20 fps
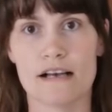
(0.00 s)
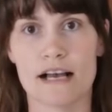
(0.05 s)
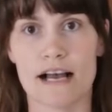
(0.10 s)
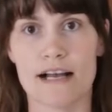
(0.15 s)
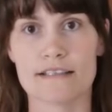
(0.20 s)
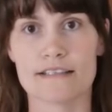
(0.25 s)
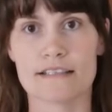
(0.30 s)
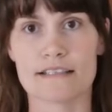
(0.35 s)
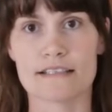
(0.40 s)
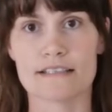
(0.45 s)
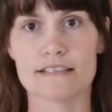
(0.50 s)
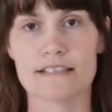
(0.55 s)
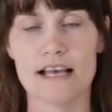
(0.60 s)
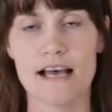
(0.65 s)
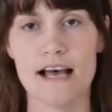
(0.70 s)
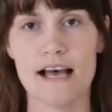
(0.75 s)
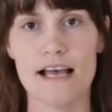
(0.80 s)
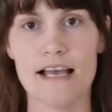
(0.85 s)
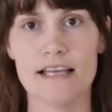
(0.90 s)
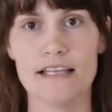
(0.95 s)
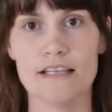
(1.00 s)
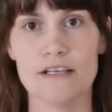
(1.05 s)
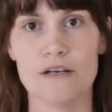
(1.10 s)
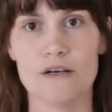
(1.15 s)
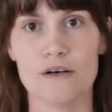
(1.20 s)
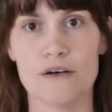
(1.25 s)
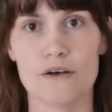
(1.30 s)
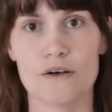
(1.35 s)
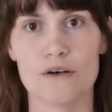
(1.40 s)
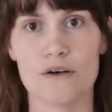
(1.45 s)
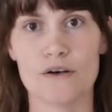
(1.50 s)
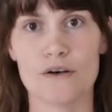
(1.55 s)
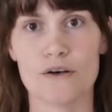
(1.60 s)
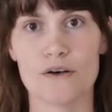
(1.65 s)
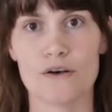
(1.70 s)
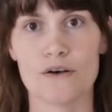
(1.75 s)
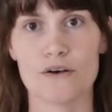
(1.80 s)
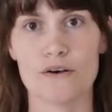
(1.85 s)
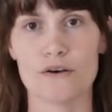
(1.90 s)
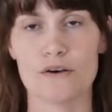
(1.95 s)
out to the side
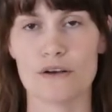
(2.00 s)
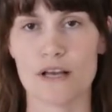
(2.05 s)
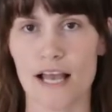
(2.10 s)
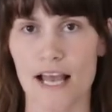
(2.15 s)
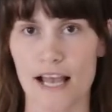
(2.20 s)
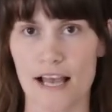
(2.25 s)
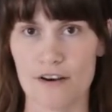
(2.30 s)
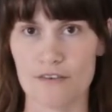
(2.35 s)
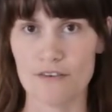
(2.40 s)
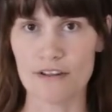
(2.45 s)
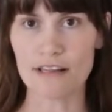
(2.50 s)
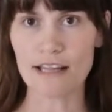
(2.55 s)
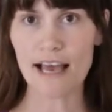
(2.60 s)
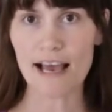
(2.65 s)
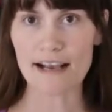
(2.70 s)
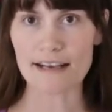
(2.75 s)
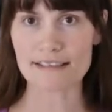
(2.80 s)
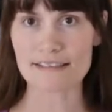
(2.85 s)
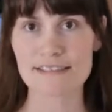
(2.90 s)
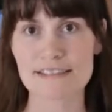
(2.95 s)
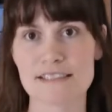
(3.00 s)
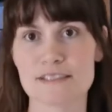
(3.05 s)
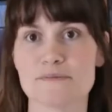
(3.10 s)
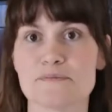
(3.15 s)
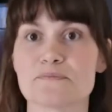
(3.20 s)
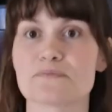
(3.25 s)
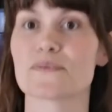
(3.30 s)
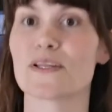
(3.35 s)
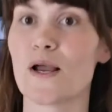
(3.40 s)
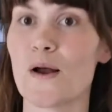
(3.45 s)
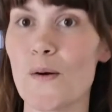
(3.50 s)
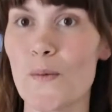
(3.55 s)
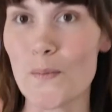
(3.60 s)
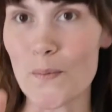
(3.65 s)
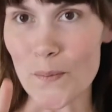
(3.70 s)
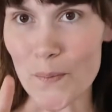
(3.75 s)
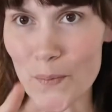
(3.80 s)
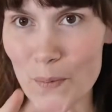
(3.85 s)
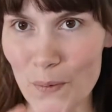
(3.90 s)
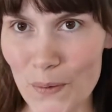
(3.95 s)
and relaxed.
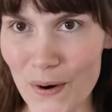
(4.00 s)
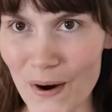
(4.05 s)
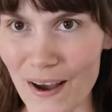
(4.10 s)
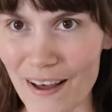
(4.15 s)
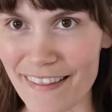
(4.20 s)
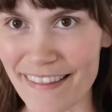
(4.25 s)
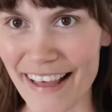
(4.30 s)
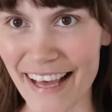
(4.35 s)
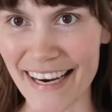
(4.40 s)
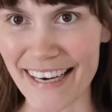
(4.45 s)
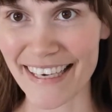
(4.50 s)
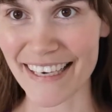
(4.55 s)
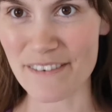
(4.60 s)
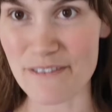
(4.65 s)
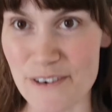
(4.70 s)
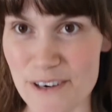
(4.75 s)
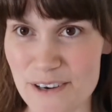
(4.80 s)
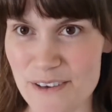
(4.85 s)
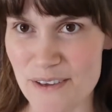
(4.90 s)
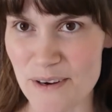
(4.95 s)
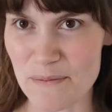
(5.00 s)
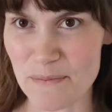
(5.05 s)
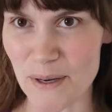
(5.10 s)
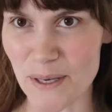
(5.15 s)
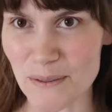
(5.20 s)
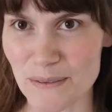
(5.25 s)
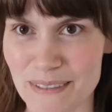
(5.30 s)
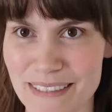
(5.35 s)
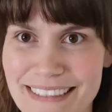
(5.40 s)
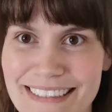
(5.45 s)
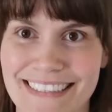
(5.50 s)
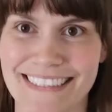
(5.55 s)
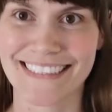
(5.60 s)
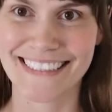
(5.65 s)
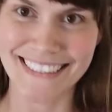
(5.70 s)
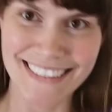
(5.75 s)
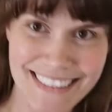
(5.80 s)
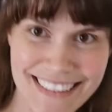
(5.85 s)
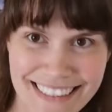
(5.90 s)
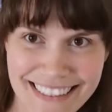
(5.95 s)
More on that in a further post.
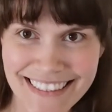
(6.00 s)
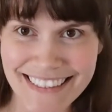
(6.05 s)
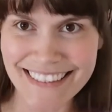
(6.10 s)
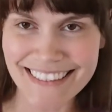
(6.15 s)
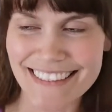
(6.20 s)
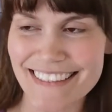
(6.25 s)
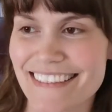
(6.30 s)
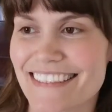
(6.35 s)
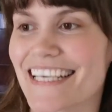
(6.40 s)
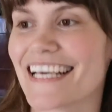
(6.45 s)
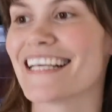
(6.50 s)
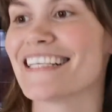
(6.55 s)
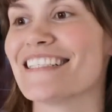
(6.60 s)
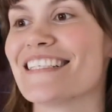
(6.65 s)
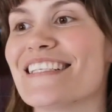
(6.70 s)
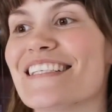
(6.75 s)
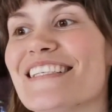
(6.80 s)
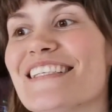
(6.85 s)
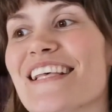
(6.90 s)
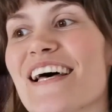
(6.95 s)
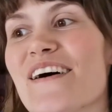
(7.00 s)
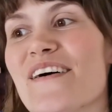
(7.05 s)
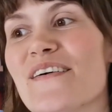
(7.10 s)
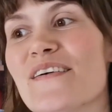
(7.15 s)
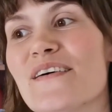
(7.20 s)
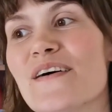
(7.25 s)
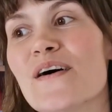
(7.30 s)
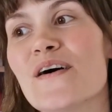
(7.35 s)
So